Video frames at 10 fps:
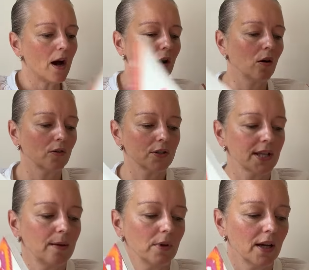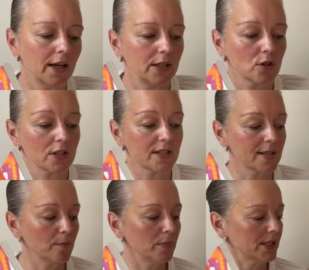Along the same lines,
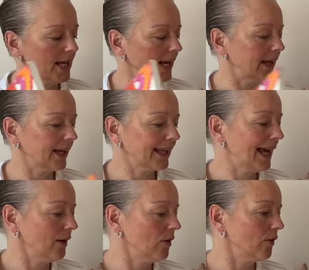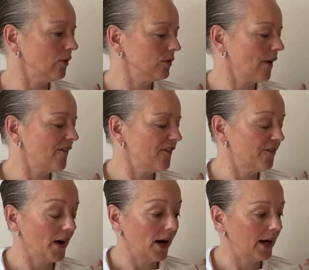somebody, and I cannot
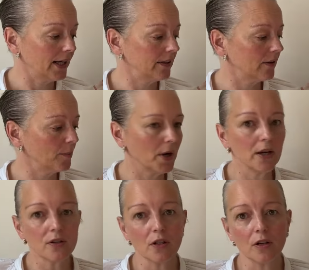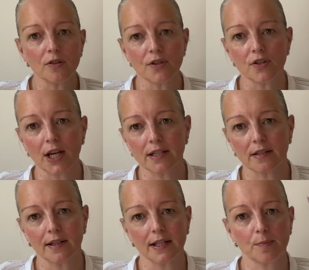find the person who
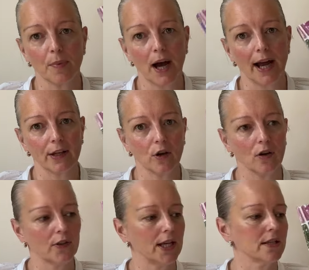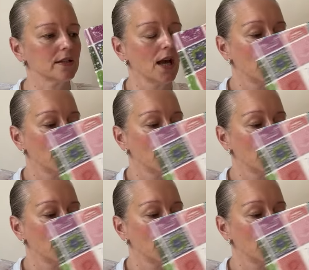suggested this, but I got this.